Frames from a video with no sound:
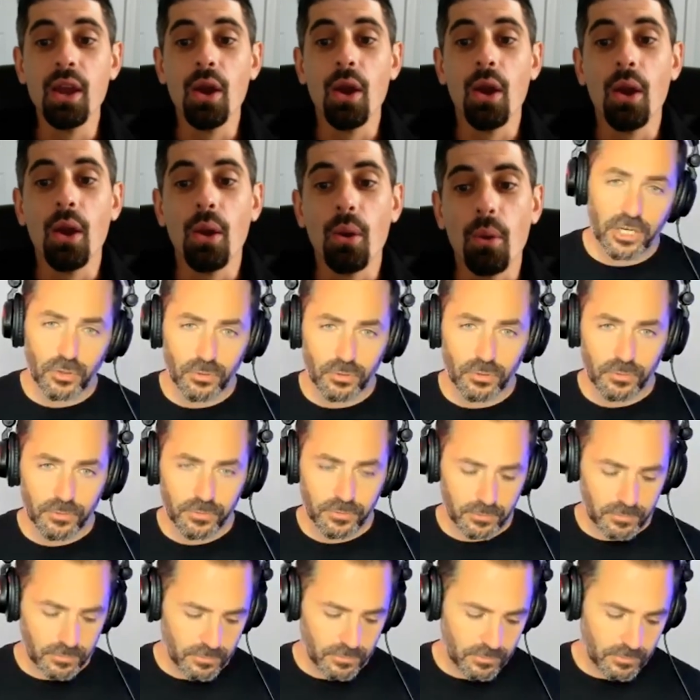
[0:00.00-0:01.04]
They do.
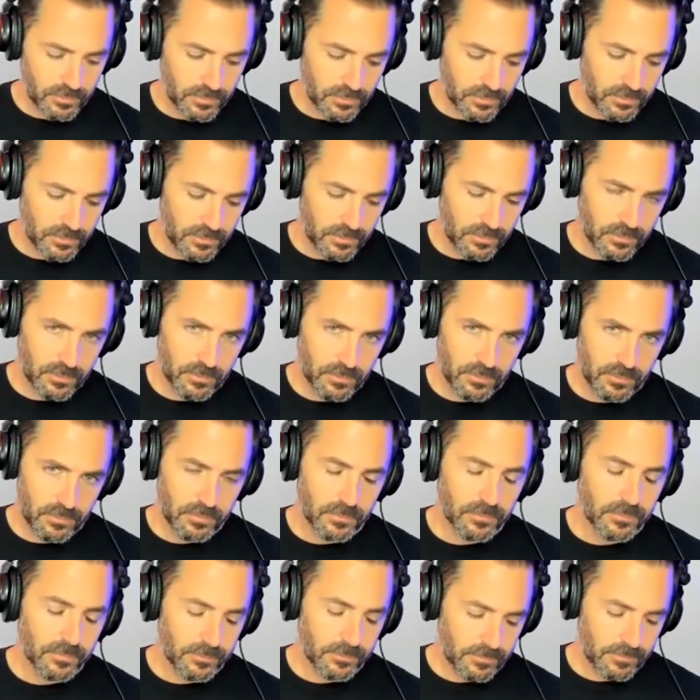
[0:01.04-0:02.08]
They do.
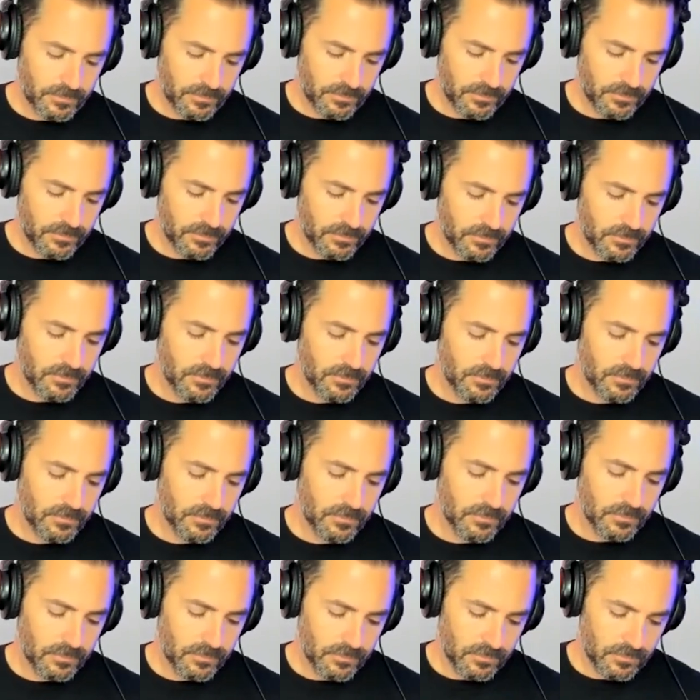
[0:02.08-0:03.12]
The, and they
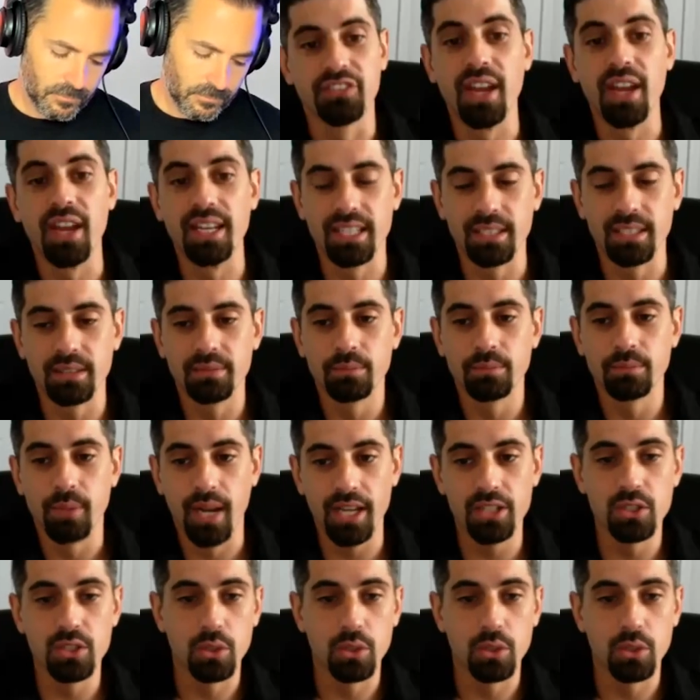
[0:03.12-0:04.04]
means the defendant, right?